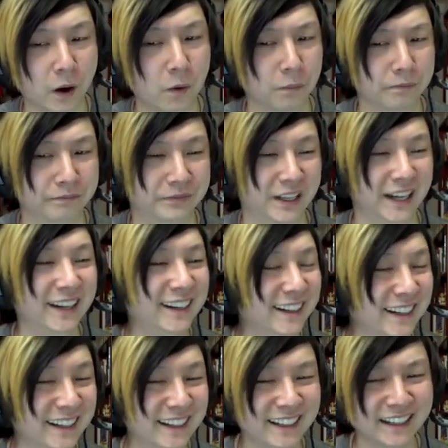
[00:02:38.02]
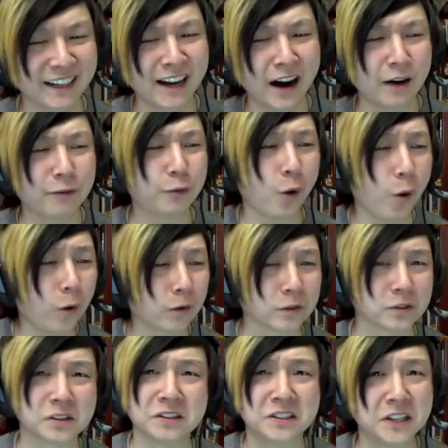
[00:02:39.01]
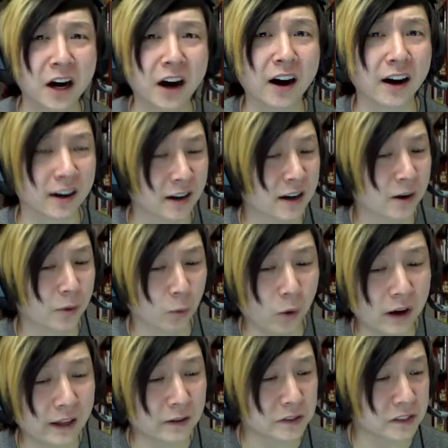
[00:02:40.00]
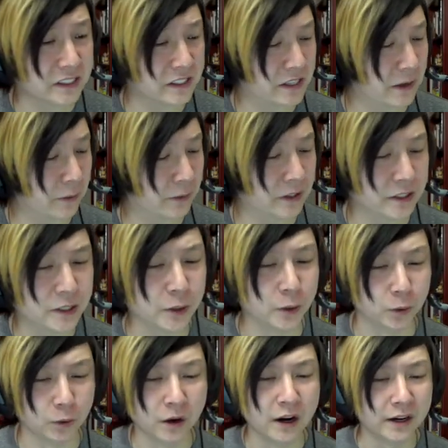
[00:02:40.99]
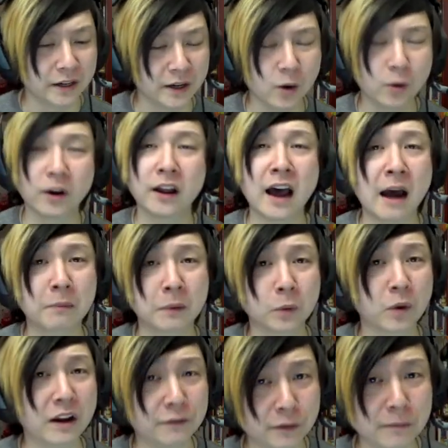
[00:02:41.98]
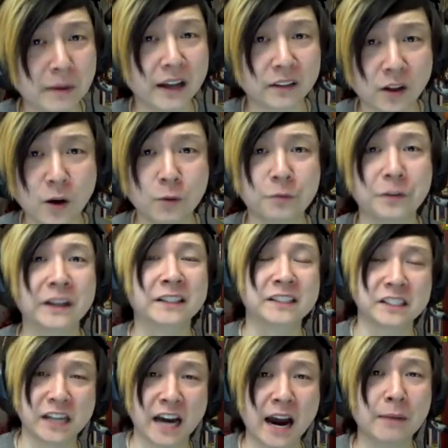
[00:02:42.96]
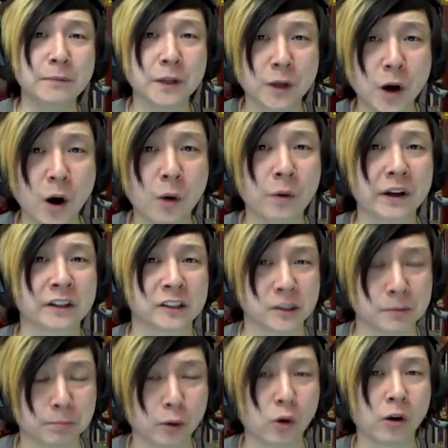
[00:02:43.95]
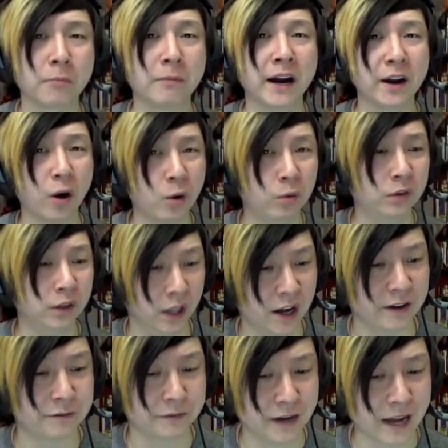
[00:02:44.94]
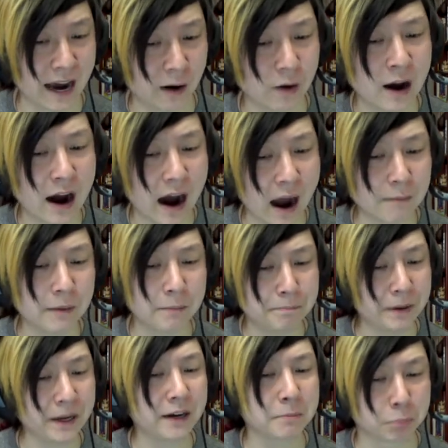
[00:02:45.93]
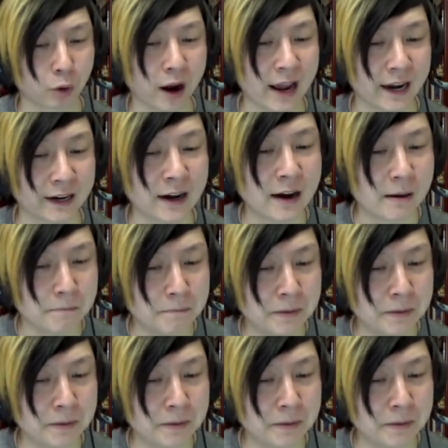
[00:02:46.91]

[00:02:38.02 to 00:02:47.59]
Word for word: Oh. Of course, duh. What else is there to do? You know what? I'm away from my loaf. It's time to go explore my own life now. I'm a big bread.